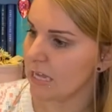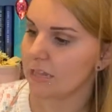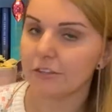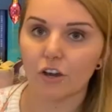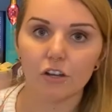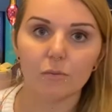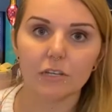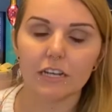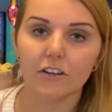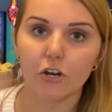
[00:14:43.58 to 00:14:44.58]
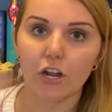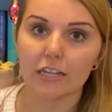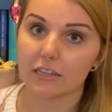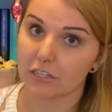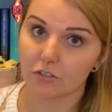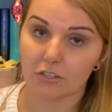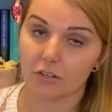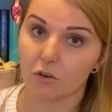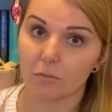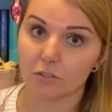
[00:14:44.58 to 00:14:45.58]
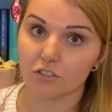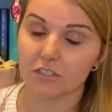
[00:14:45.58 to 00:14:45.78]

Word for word: the audiobook narrator had literally no emotion.